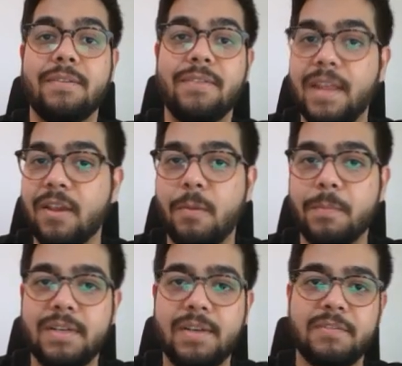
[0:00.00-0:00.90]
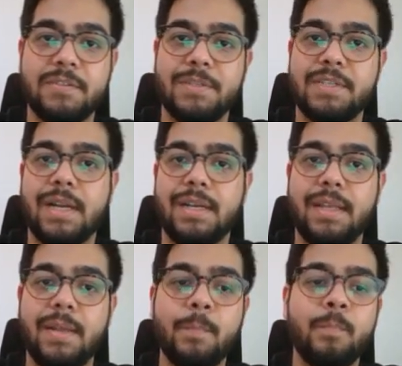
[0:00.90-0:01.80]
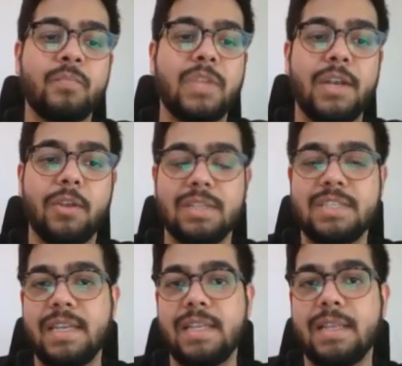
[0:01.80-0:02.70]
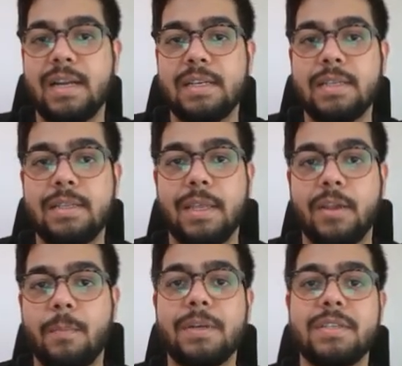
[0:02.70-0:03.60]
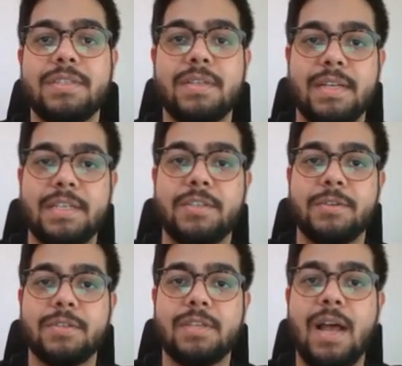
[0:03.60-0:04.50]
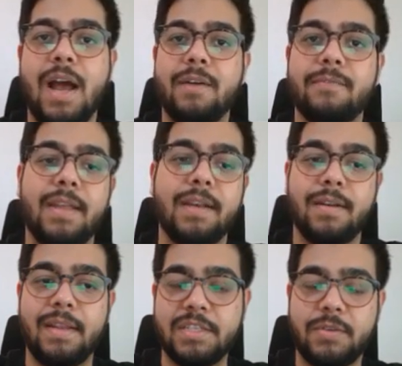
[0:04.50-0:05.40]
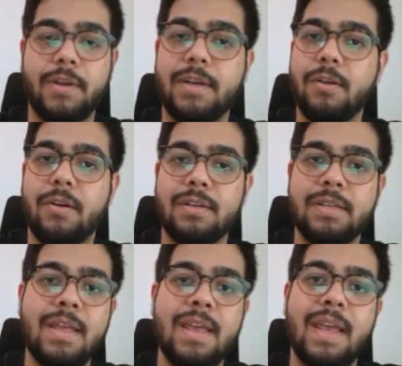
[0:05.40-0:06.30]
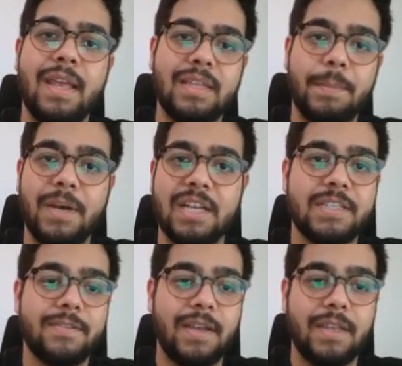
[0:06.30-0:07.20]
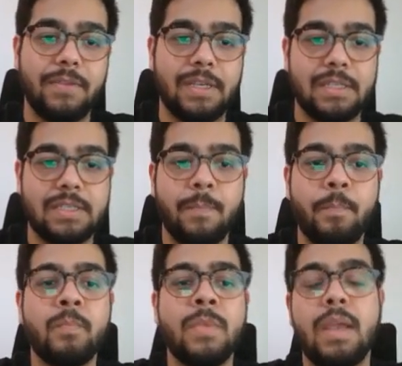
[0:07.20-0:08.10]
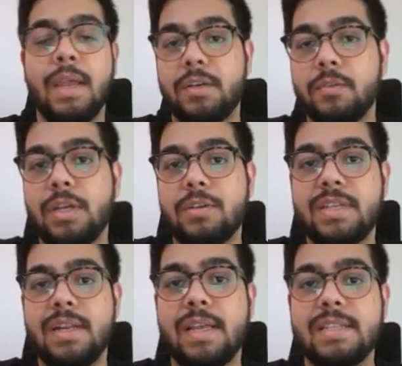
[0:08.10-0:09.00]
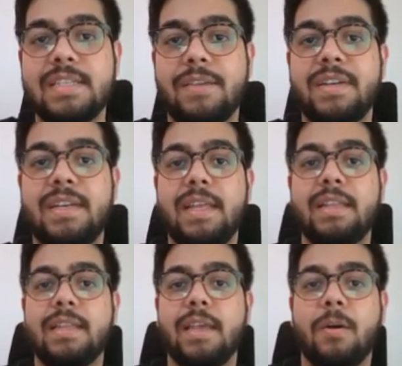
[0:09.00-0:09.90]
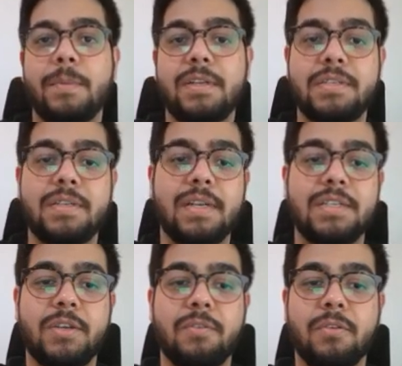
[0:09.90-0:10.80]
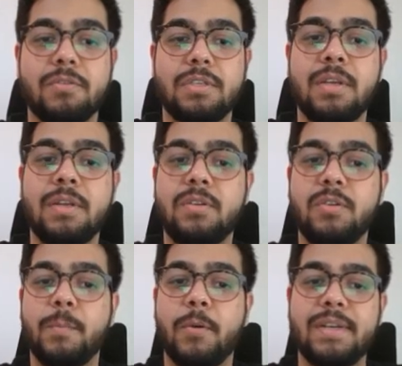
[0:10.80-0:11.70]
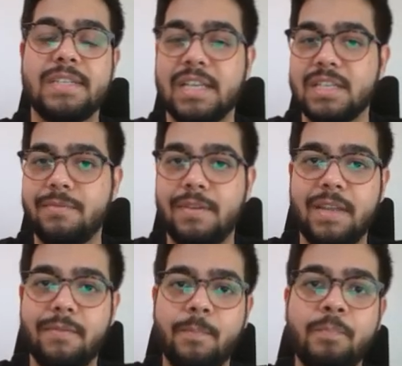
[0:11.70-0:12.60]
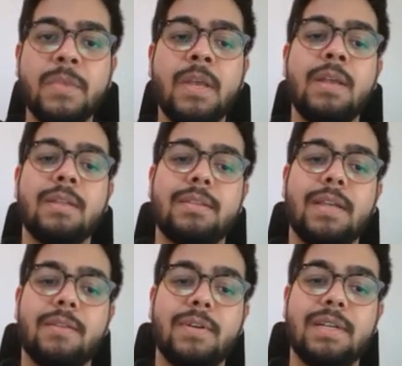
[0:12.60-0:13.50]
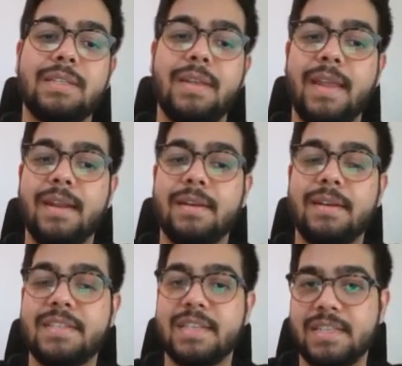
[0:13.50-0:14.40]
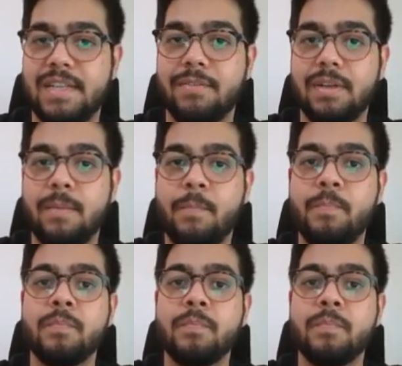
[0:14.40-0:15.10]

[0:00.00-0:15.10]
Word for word: a very competitive specialty and you can see that the competition ratios have increased quite a lot in the past five years. In 2017, the competition ratio was 2.65. There were 361